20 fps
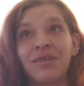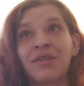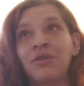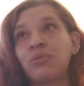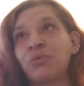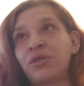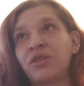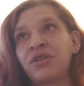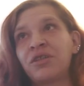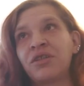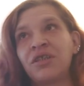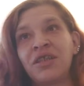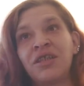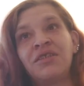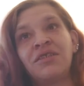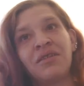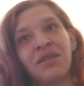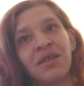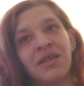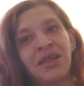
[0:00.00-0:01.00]
is which is
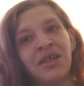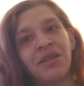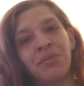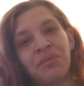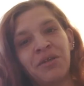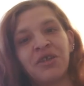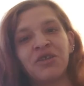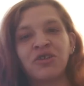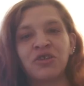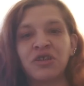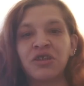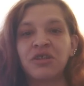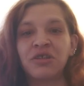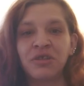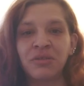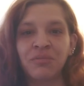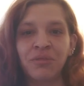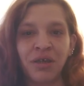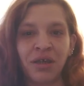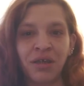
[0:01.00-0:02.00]
he's he could be a shit
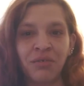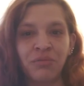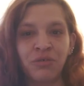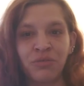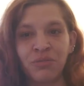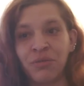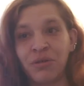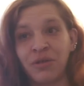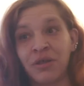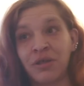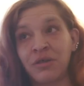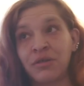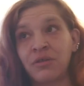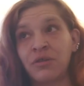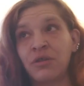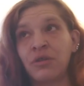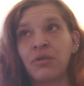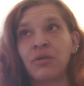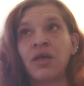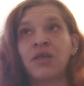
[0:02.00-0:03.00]
sometimes, but
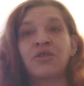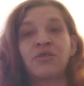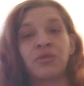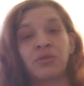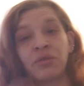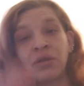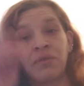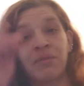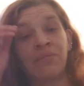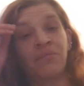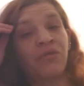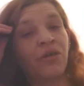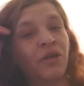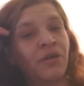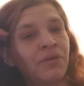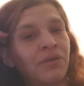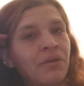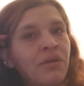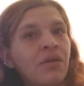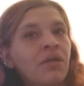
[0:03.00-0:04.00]
you know I still love him
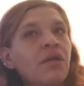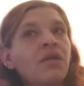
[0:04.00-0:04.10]
though.